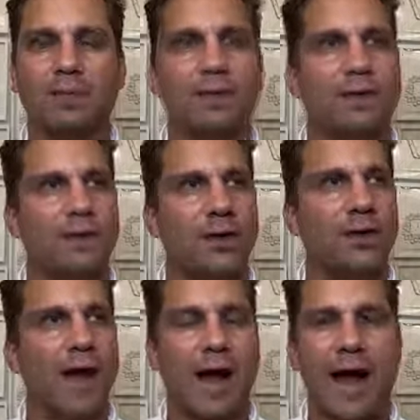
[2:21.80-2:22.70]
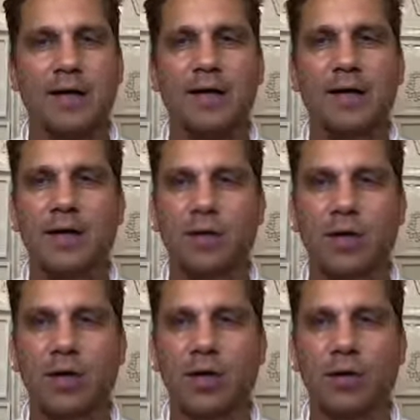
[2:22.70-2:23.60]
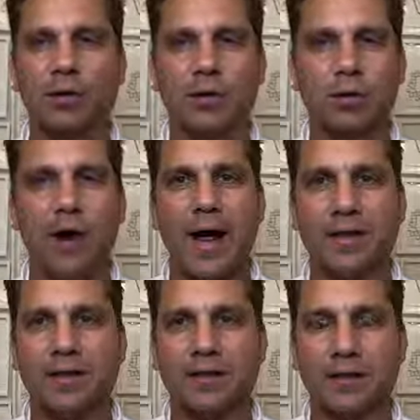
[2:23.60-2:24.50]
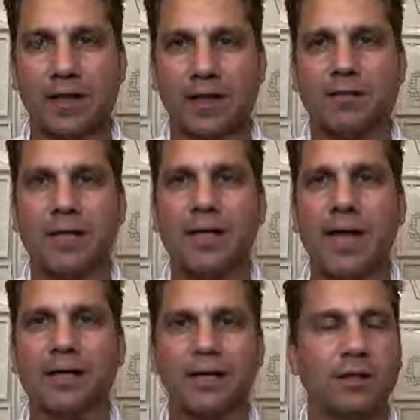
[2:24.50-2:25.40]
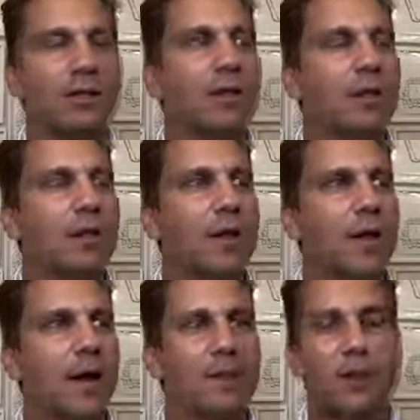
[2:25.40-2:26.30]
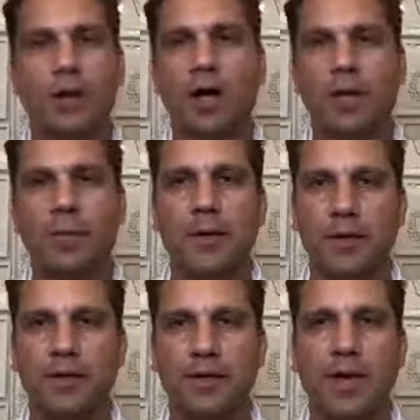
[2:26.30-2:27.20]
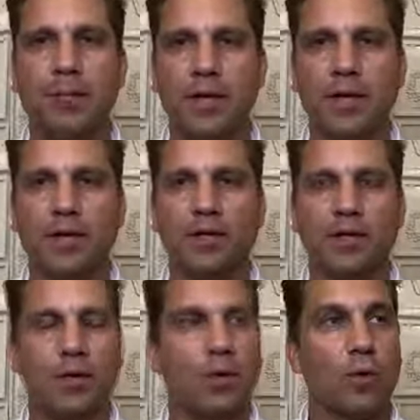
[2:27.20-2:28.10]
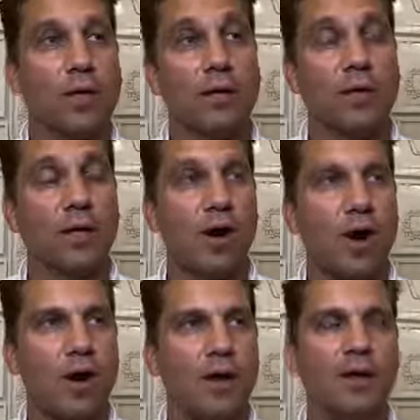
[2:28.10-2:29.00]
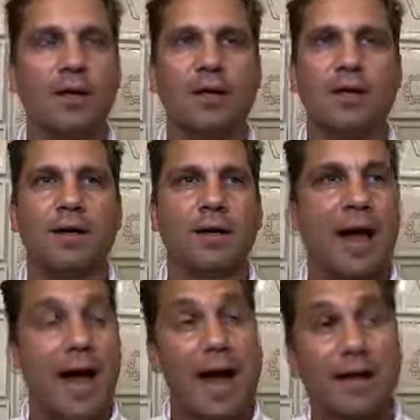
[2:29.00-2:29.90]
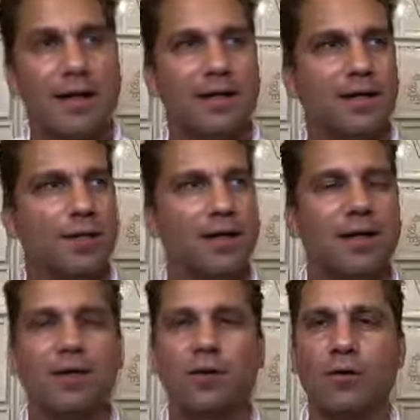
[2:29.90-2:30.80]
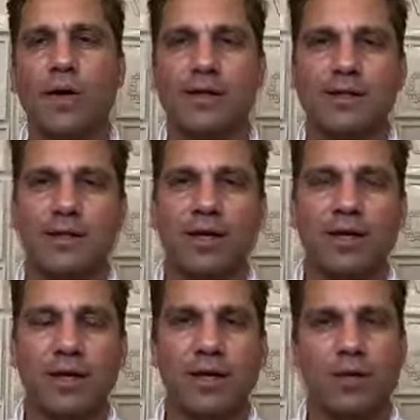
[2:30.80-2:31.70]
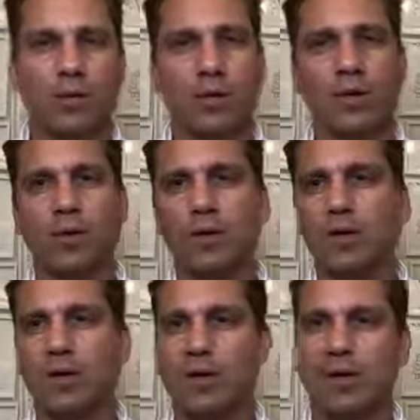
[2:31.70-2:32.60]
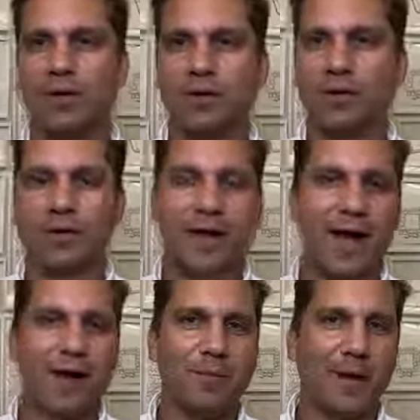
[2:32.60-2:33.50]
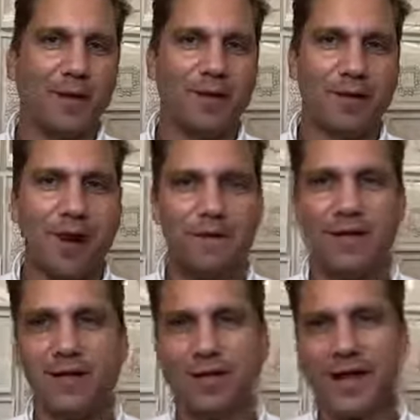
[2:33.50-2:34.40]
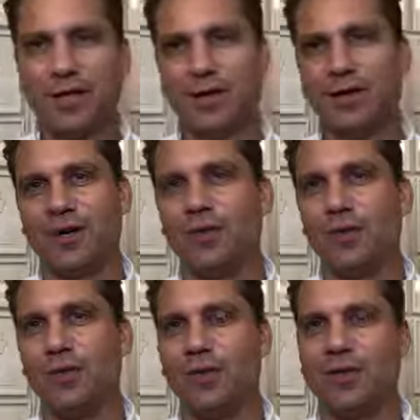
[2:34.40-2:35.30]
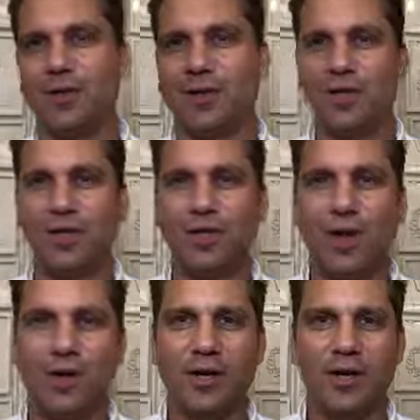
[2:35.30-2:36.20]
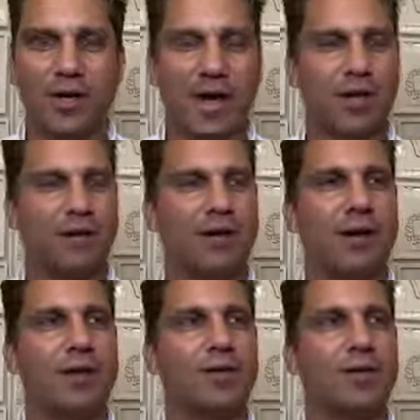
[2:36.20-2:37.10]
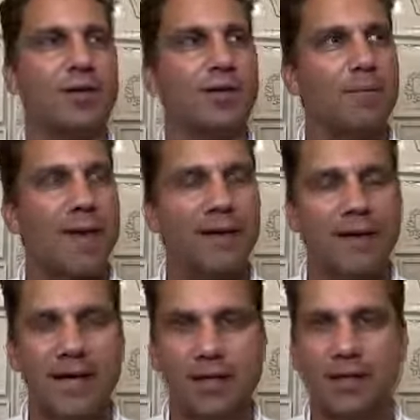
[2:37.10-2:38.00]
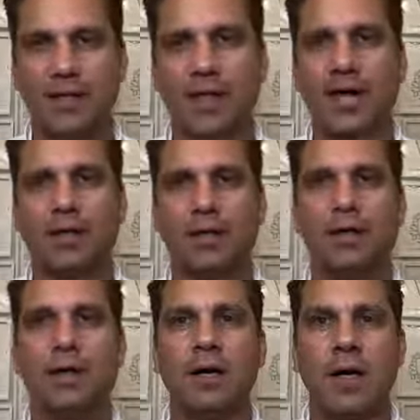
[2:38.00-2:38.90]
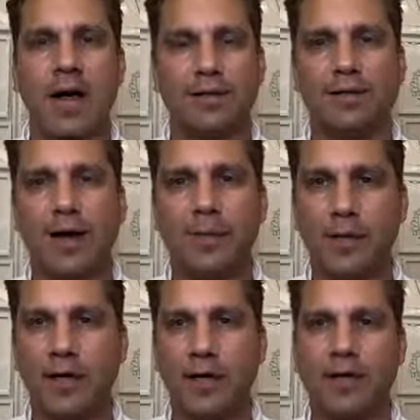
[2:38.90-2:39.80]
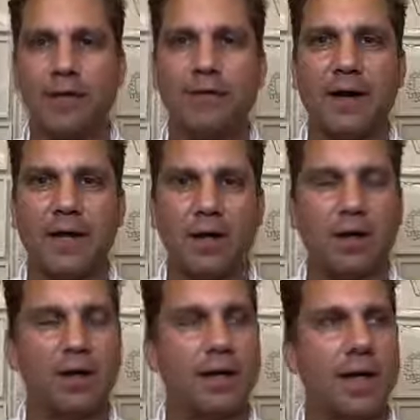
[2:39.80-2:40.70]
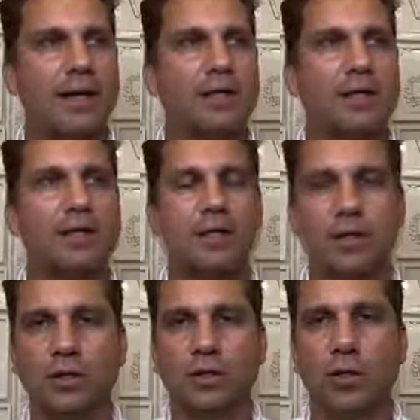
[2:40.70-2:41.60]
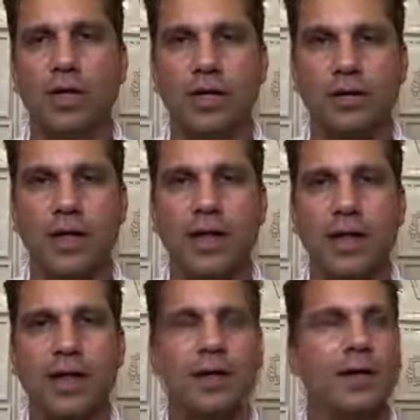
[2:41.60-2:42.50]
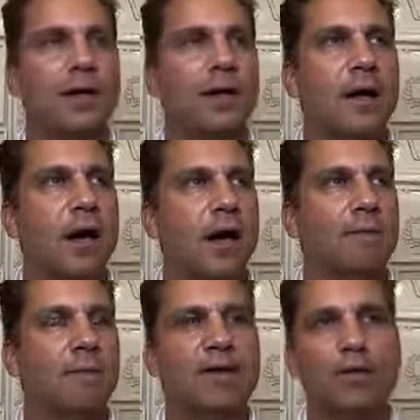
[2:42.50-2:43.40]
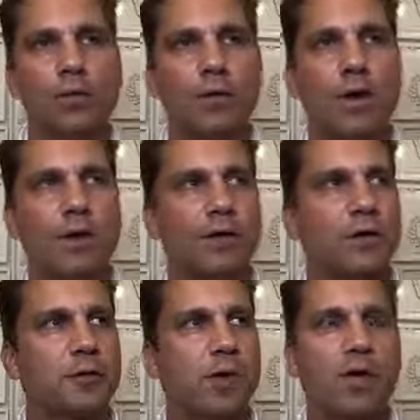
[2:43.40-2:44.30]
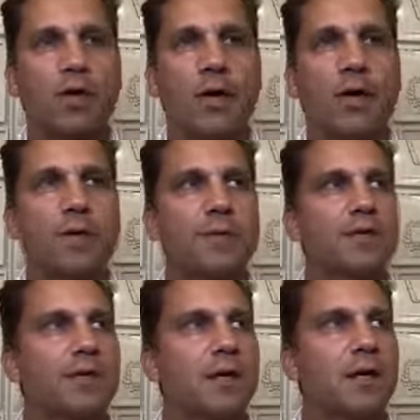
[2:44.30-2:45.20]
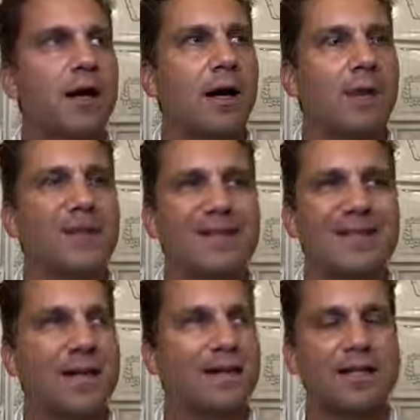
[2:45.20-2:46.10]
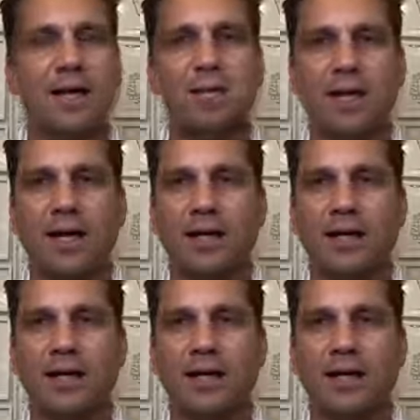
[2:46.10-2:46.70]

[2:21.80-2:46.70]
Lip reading: to figure out how to keep those threads of connection between all the people in the company. And so we're working really hard at it. We created a series where we were learning how to make coffee together, and we were doing yoga together, and we were doing meditation together as a company and inviting our clients in to join us on that. But even with all of those programs, it's not the same thing